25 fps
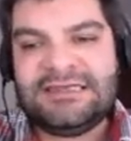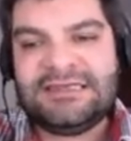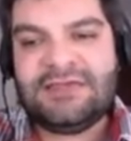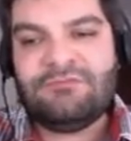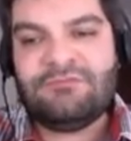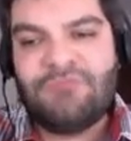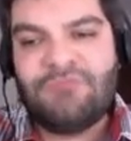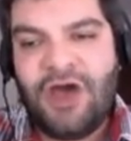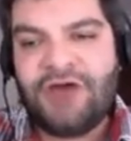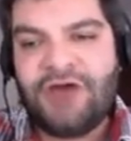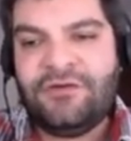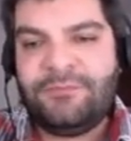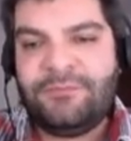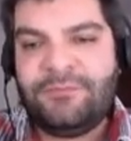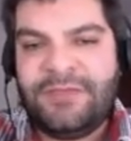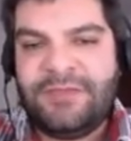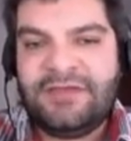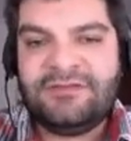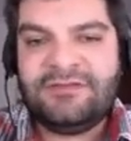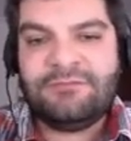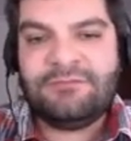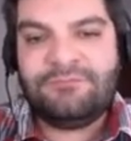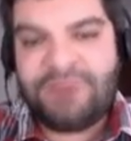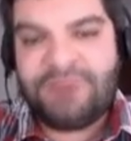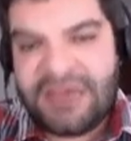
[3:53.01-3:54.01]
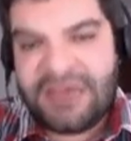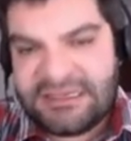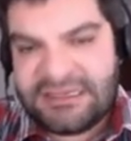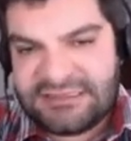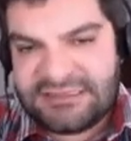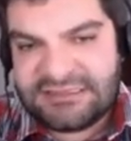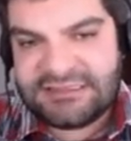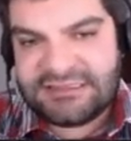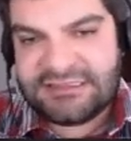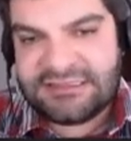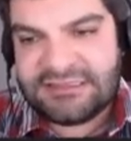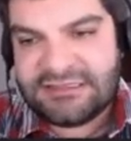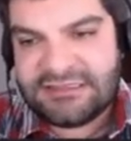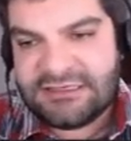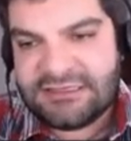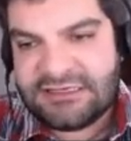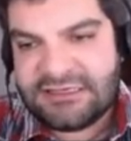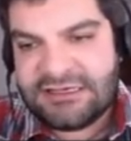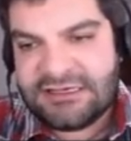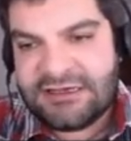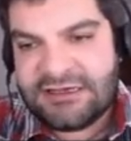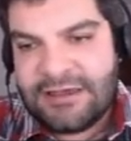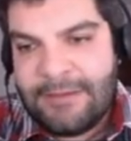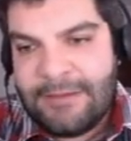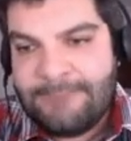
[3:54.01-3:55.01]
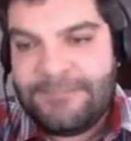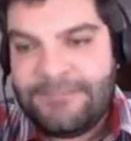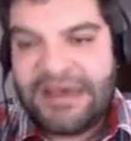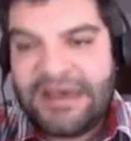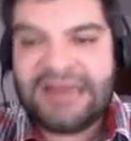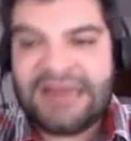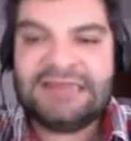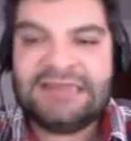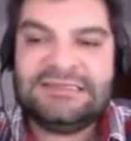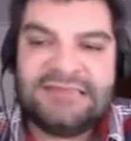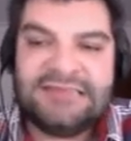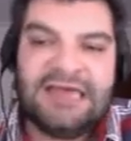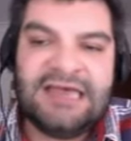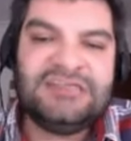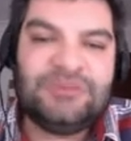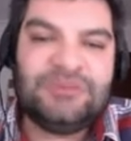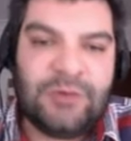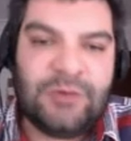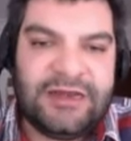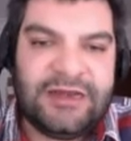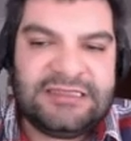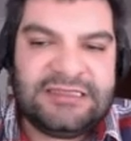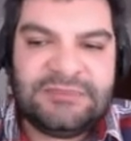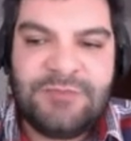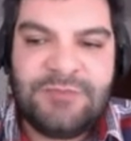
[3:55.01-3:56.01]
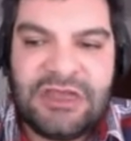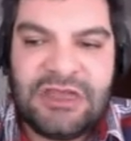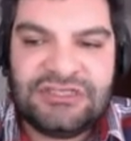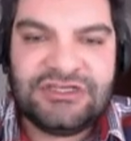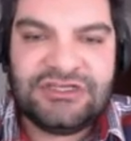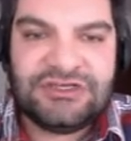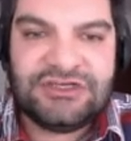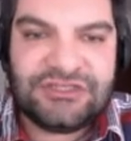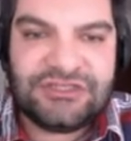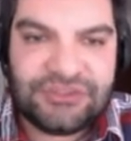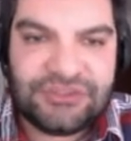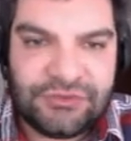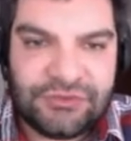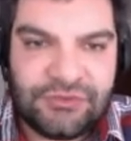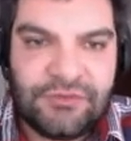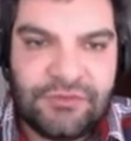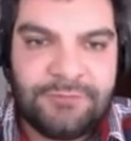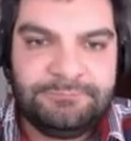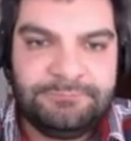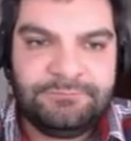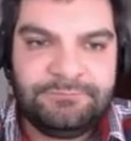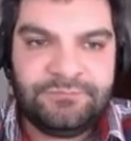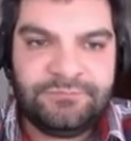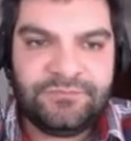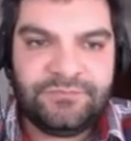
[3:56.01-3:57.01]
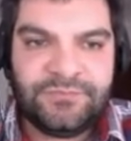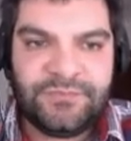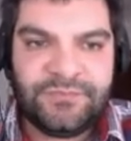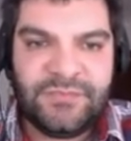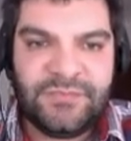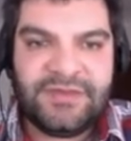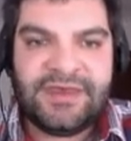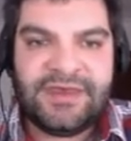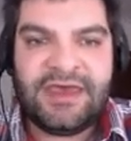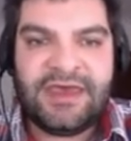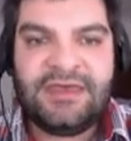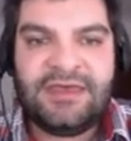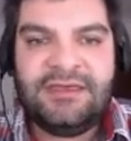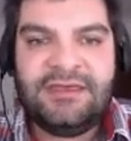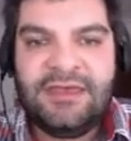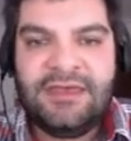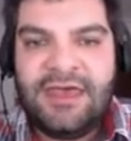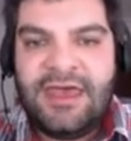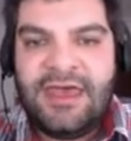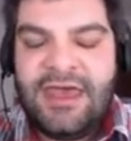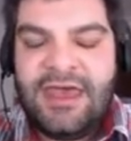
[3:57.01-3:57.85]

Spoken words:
It might not be the best, but it does what it's meant to do. Okay?